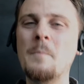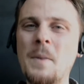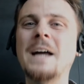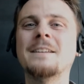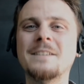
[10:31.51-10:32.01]

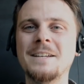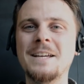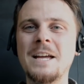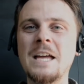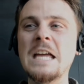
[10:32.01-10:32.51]
But
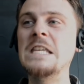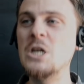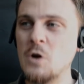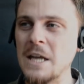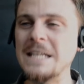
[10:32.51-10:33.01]

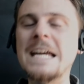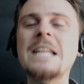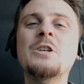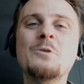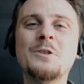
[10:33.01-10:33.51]
you can
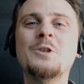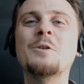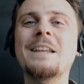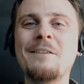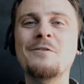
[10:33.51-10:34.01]
get used to
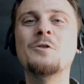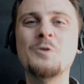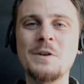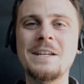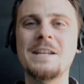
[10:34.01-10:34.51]
it if you
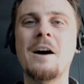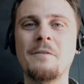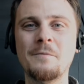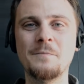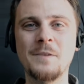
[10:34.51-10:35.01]
do it
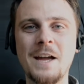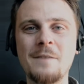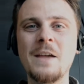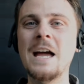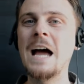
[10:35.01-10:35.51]
enough. Okay?